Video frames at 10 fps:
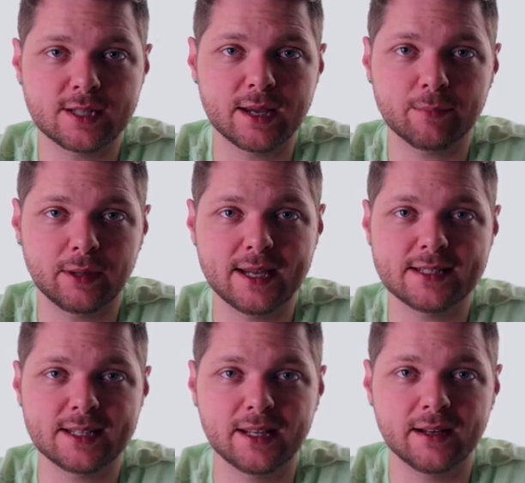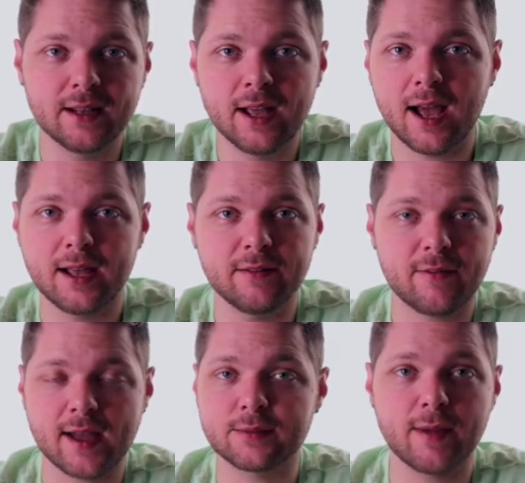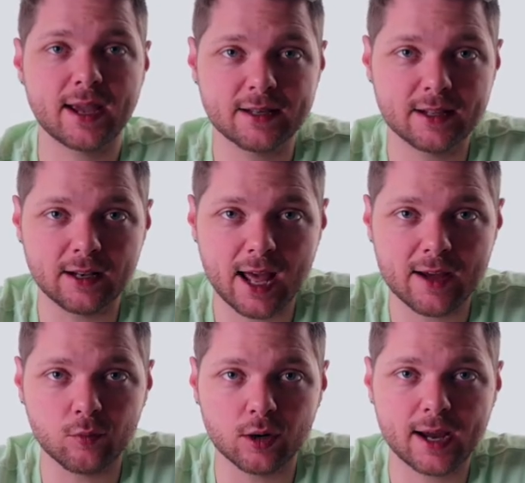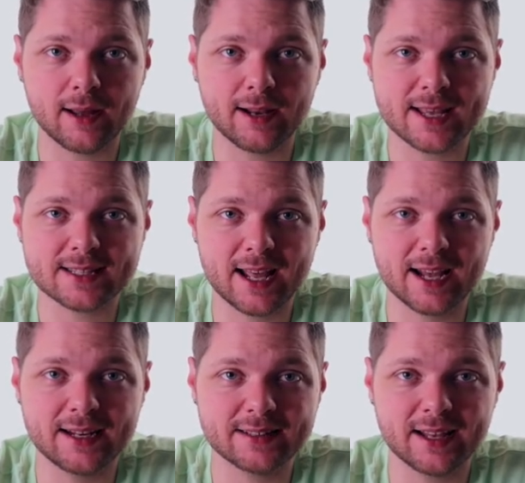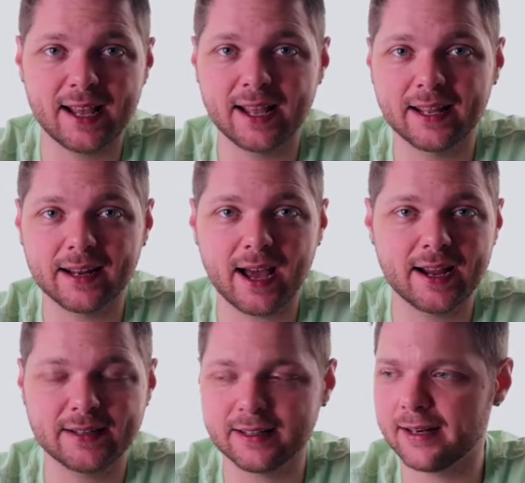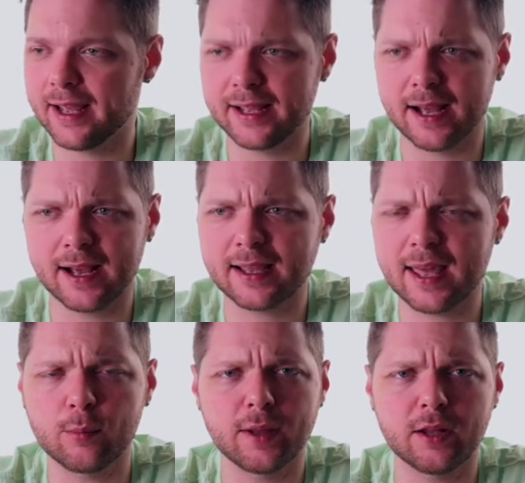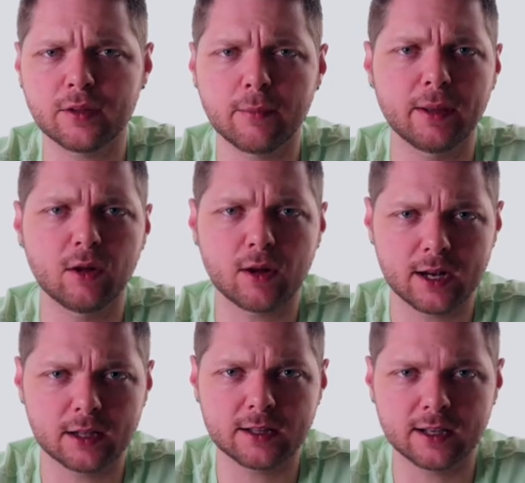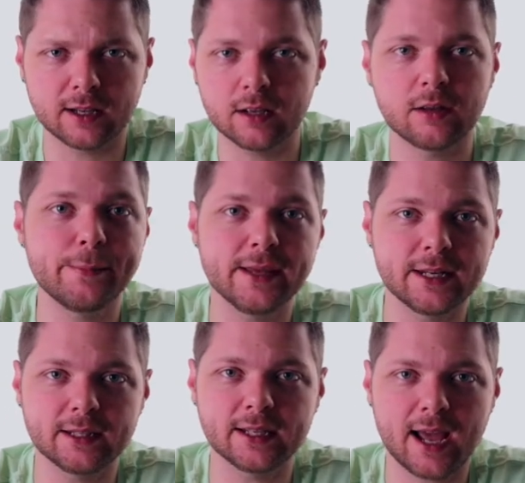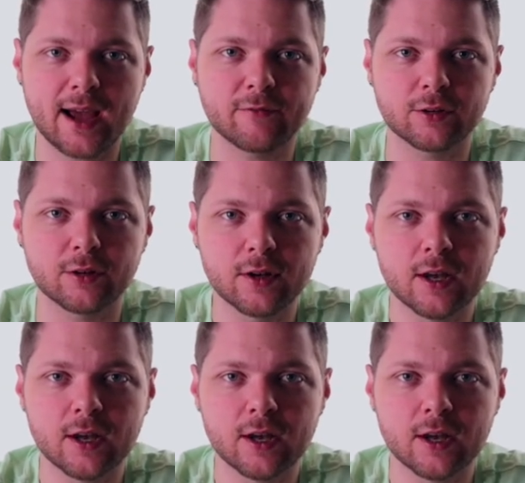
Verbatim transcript: take place in. In fact, Megan did a live workout last night, and I did a uh, kettlebell dumbbell kind of thing immediately after.